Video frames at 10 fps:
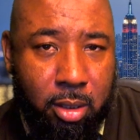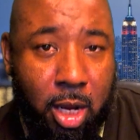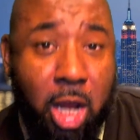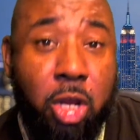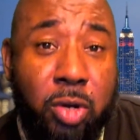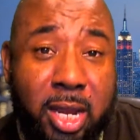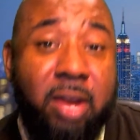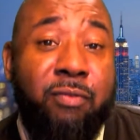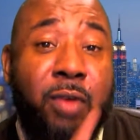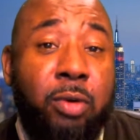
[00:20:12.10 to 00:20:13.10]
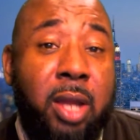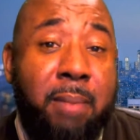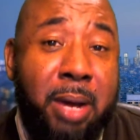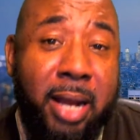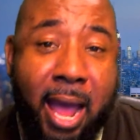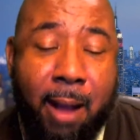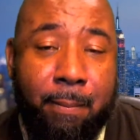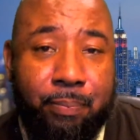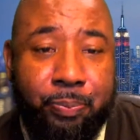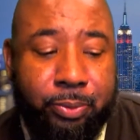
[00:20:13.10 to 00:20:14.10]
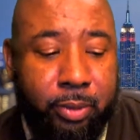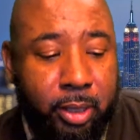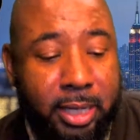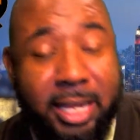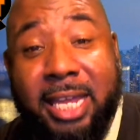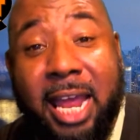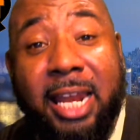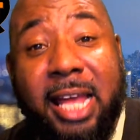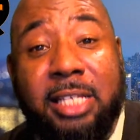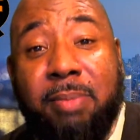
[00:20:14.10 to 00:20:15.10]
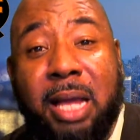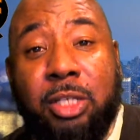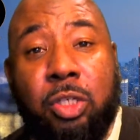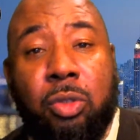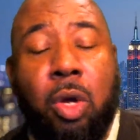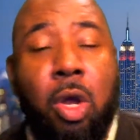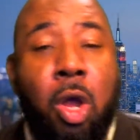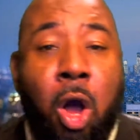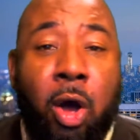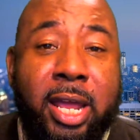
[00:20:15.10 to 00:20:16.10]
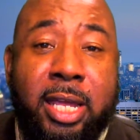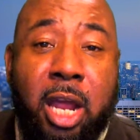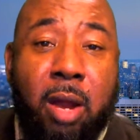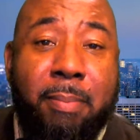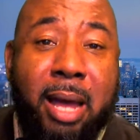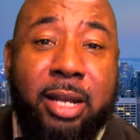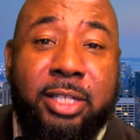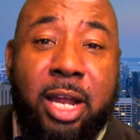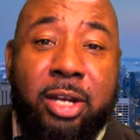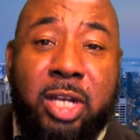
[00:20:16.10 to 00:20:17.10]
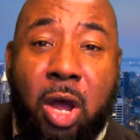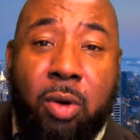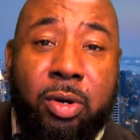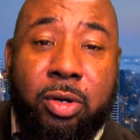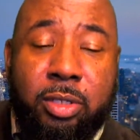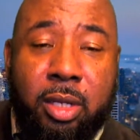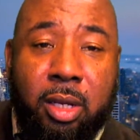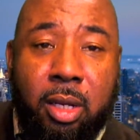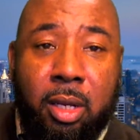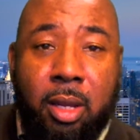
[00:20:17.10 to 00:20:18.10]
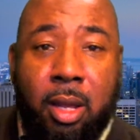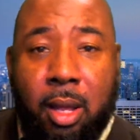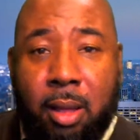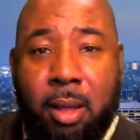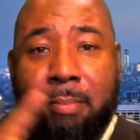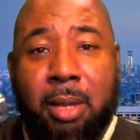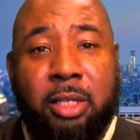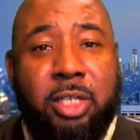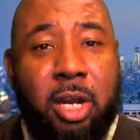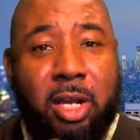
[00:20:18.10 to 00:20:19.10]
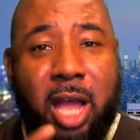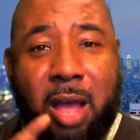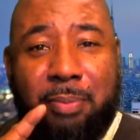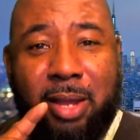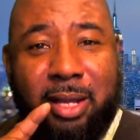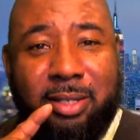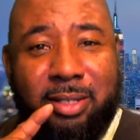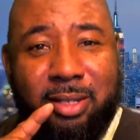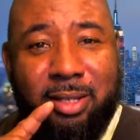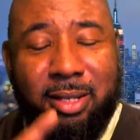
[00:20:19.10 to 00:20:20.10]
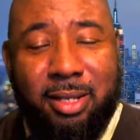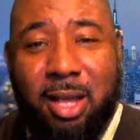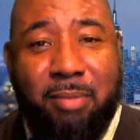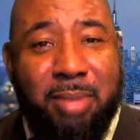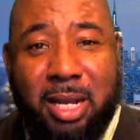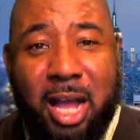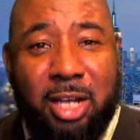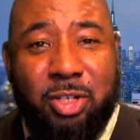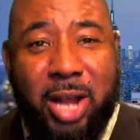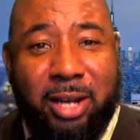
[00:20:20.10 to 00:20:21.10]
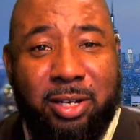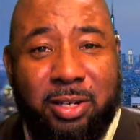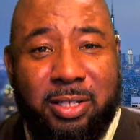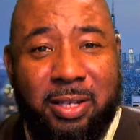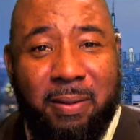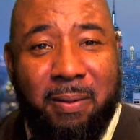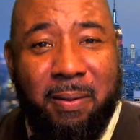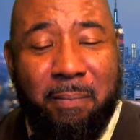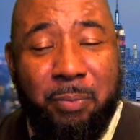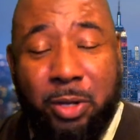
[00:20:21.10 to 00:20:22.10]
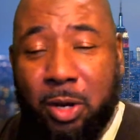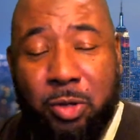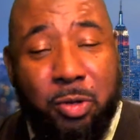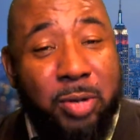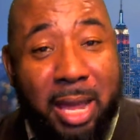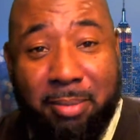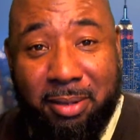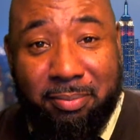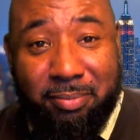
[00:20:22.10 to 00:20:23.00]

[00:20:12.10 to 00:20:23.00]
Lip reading: And you need to vote their butt out. They can care less about you. All they care about is their donors, military complex, government contractors, you name it.